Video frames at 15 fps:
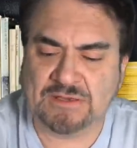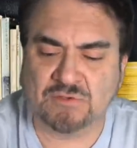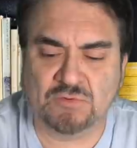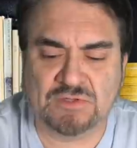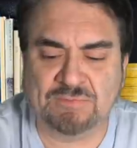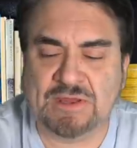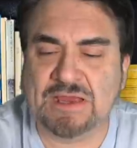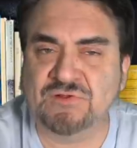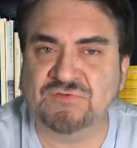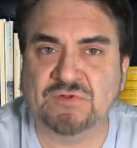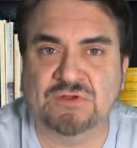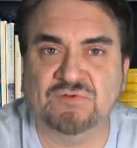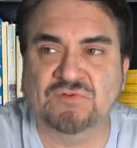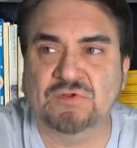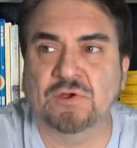I know in the
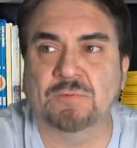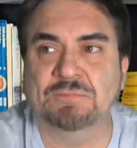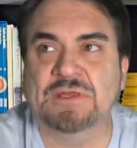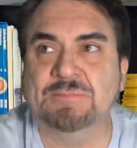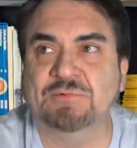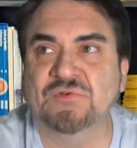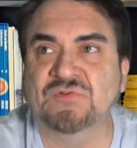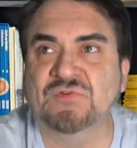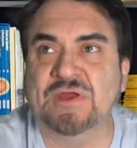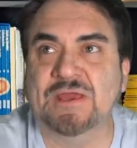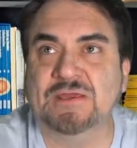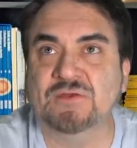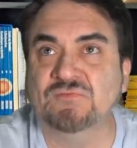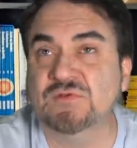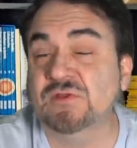past I used to hear people
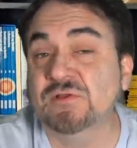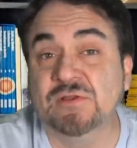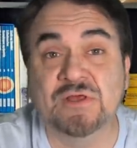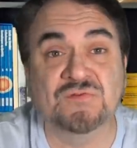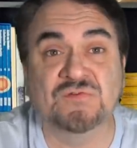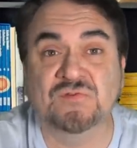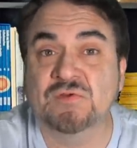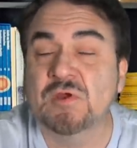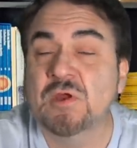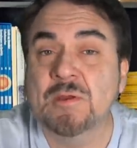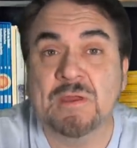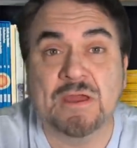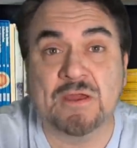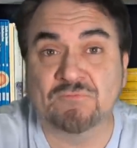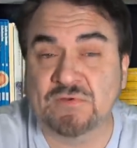saying if you list
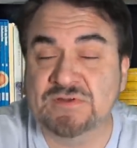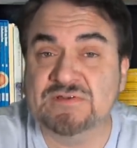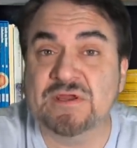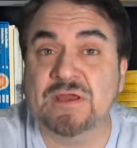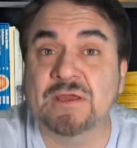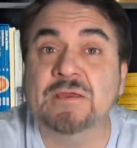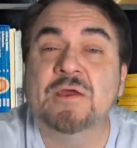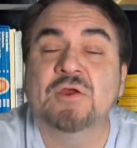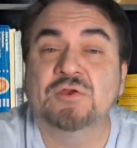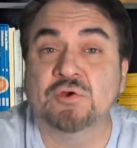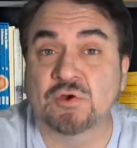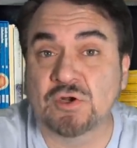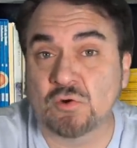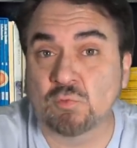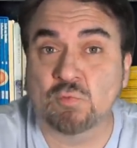every day,
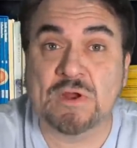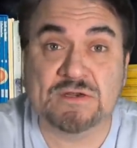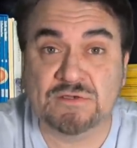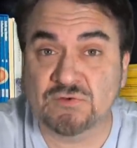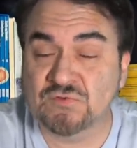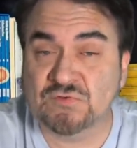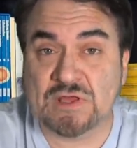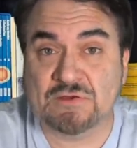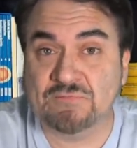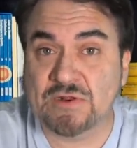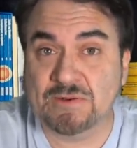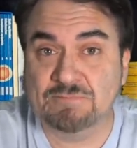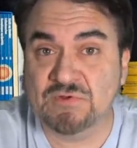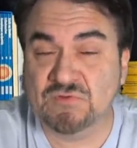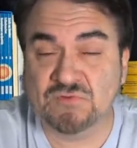you're going to run yourself
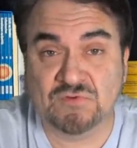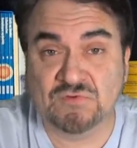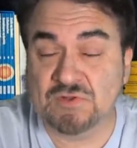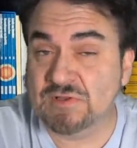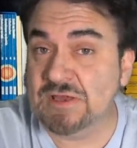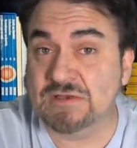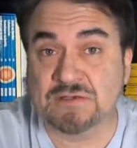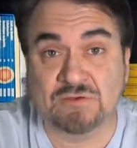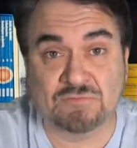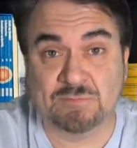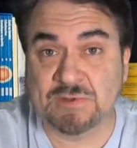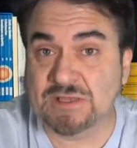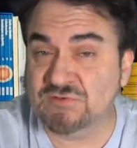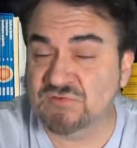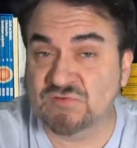out of business. Now that
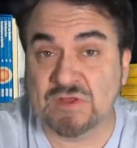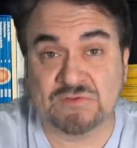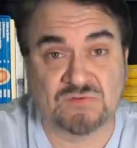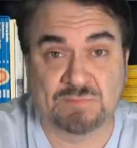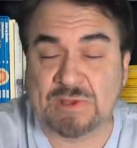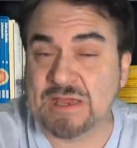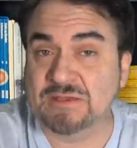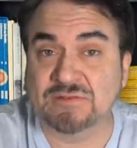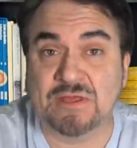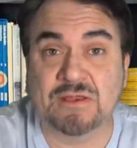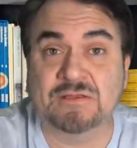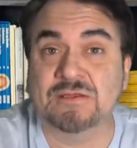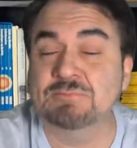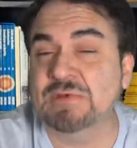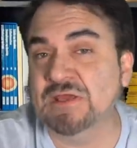never made sense back
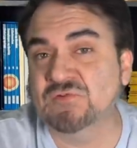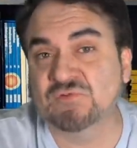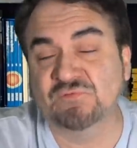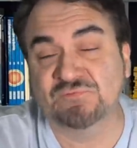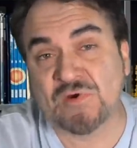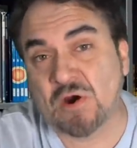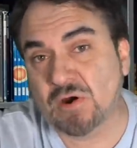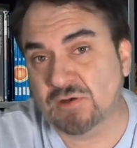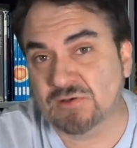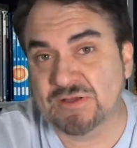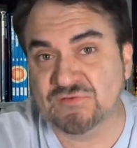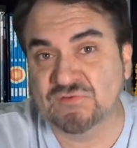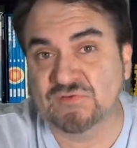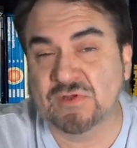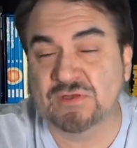then. It makes far
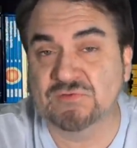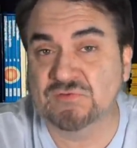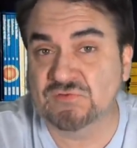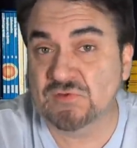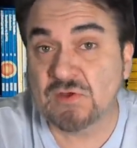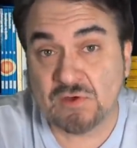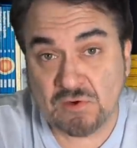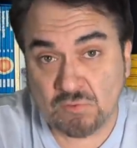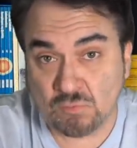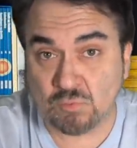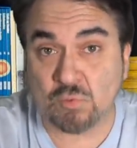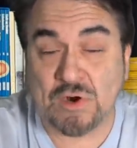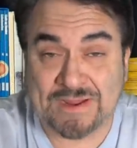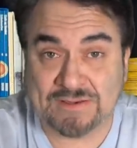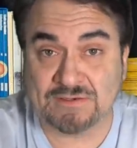less sense
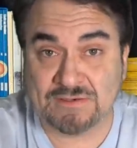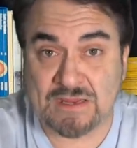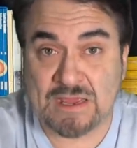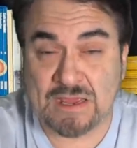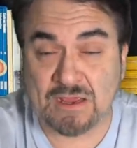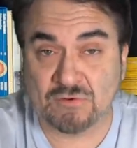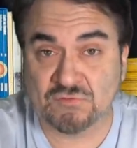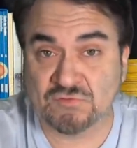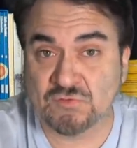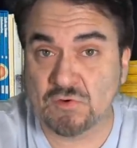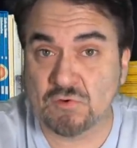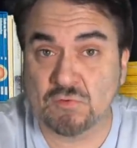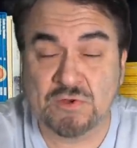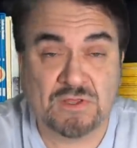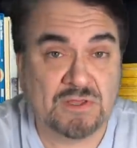right now.
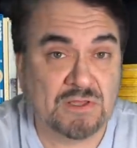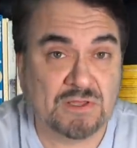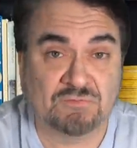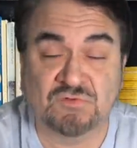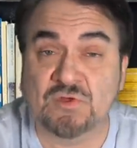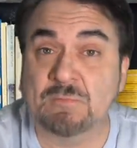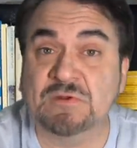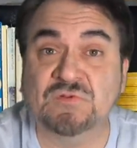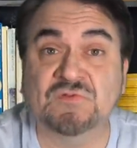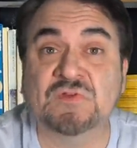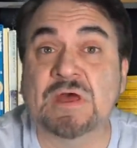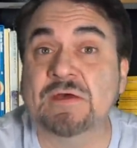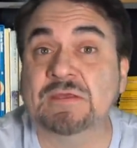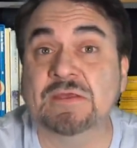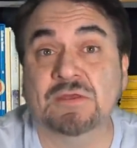So if
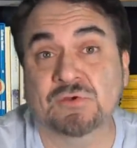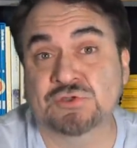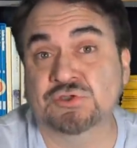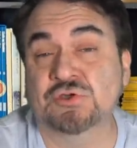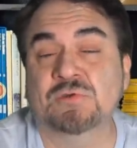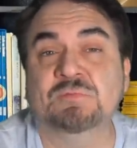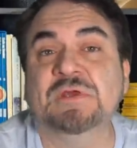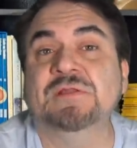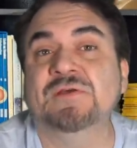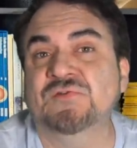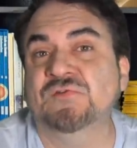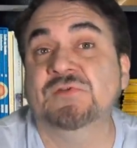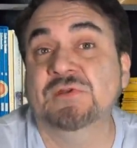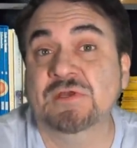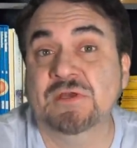somebody's telling you you shouldn't be
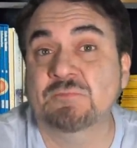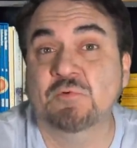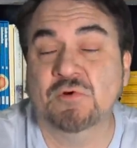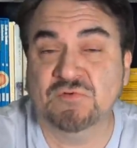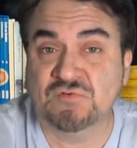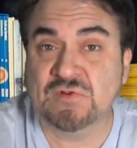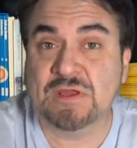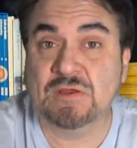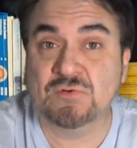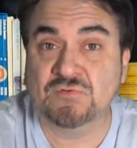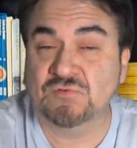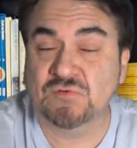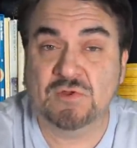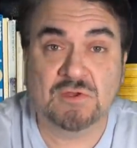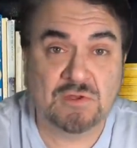listing to get more
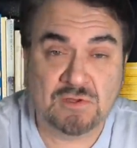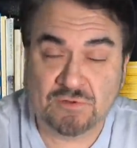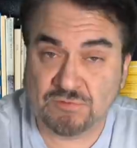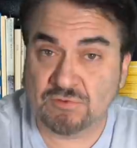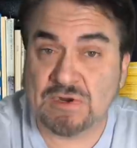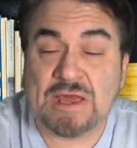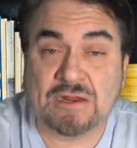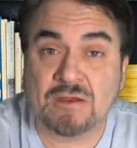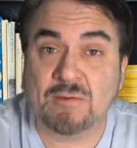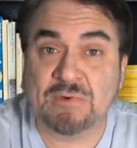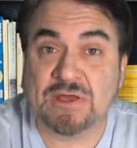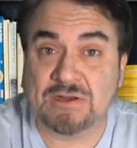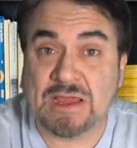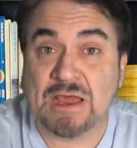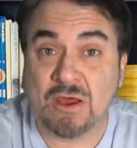sales, they're not
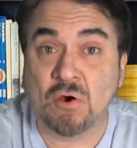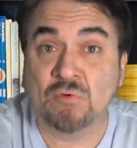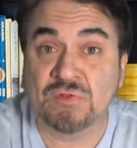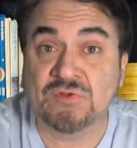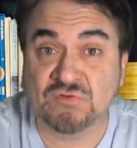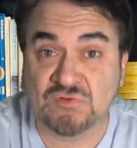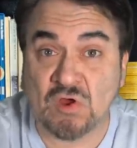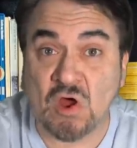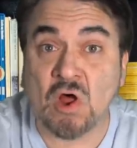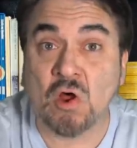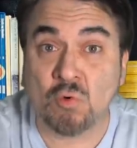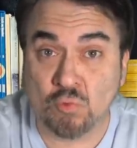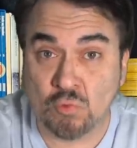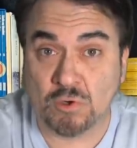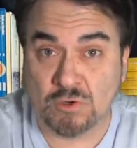up on how this
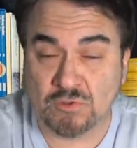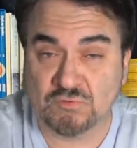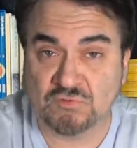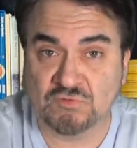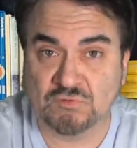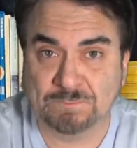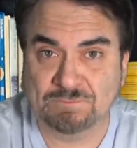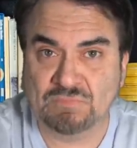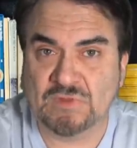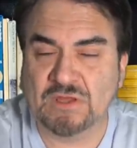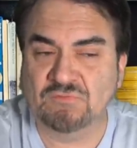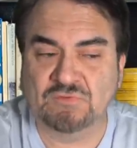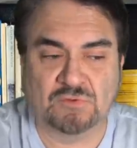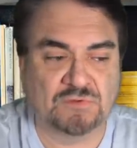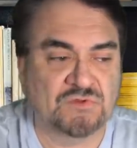all works.
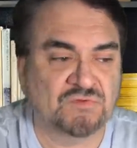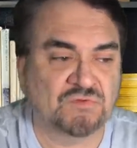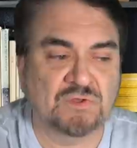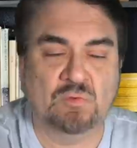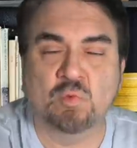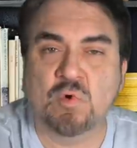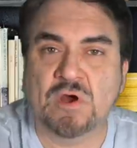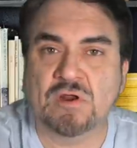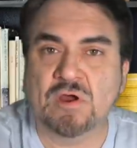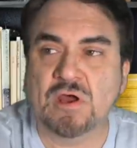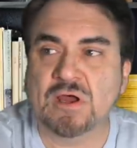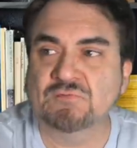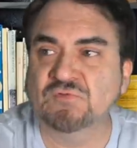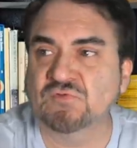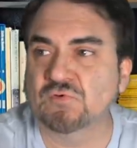If you're listing
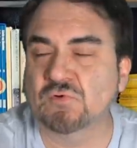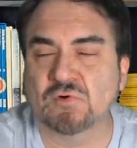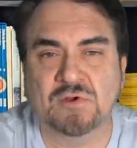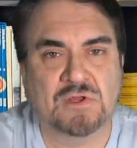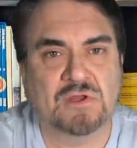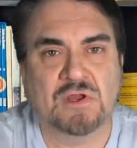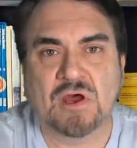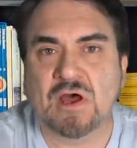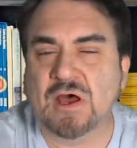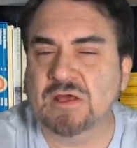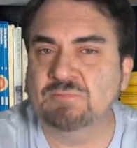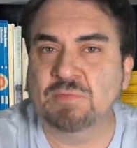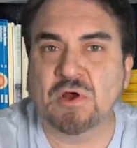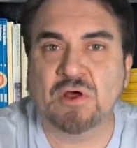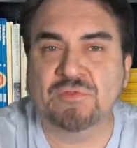one-offs or
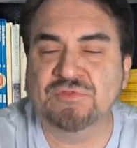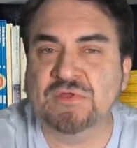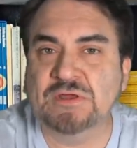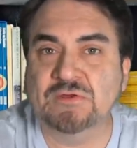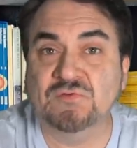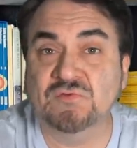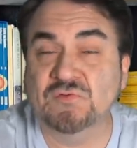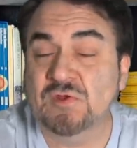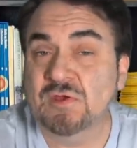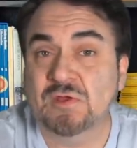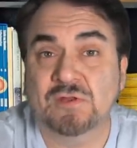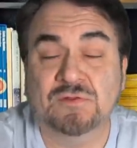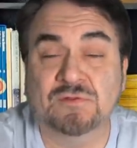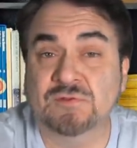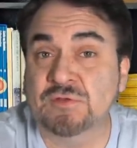oddball things,
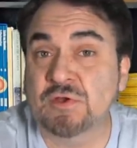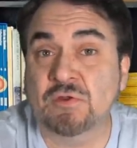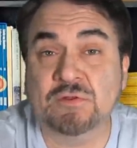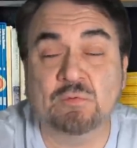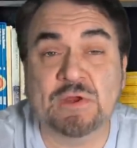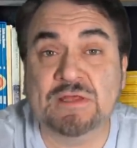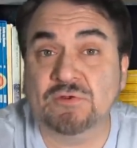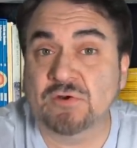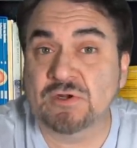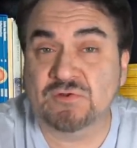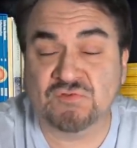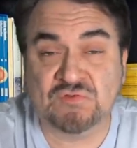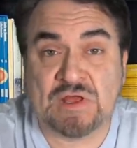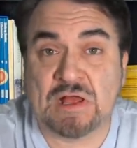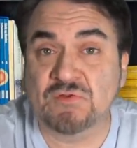the only way they're going
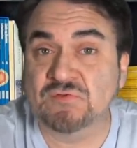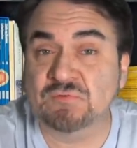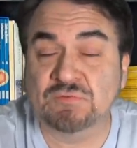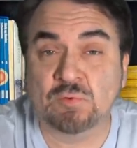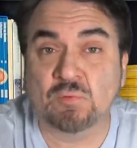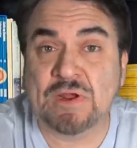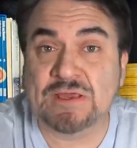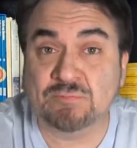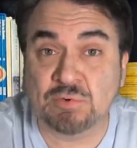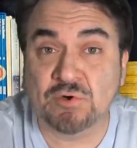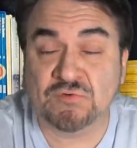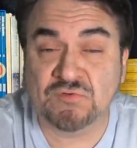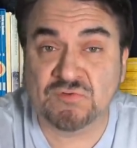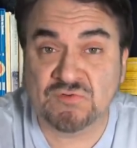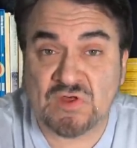to sell is if the right
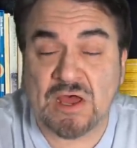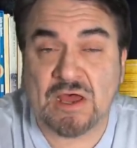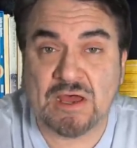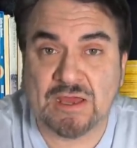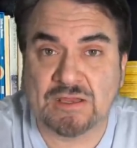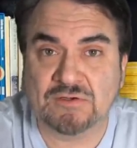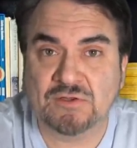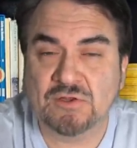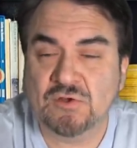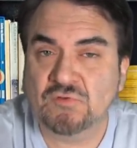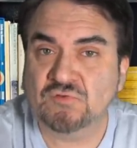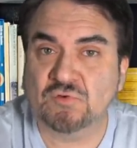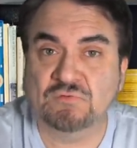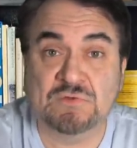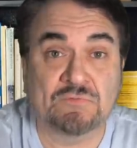person's on.
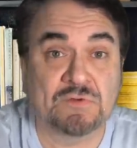So if